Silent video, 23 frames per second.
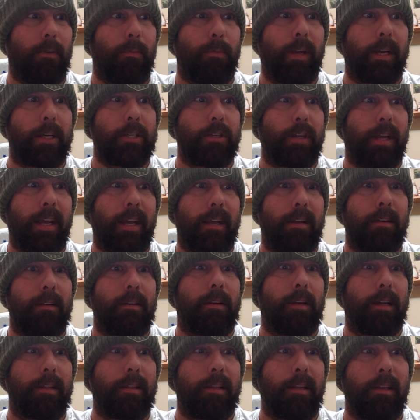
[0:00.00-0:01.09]
we actually had,
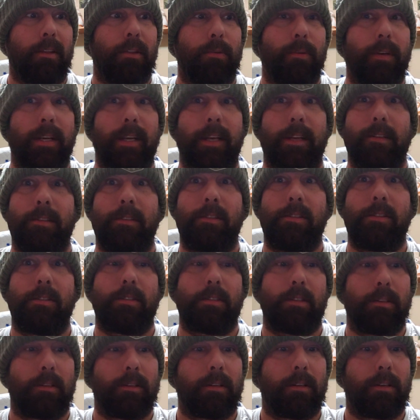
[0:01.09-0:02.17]
I think, three
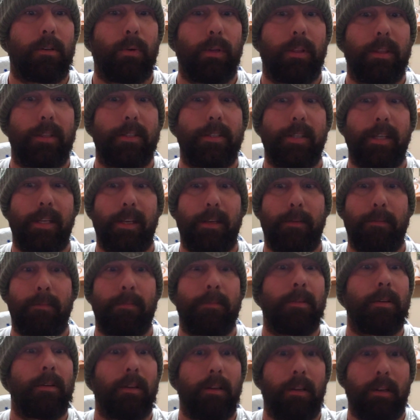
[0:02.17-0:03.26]
kids quit the
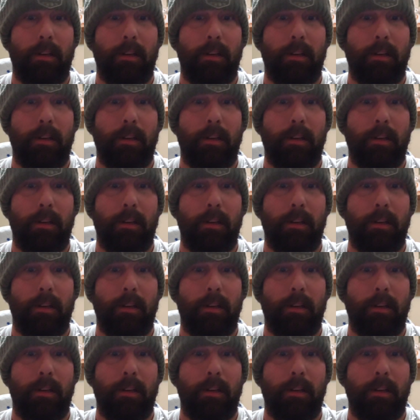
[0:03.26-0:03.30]
team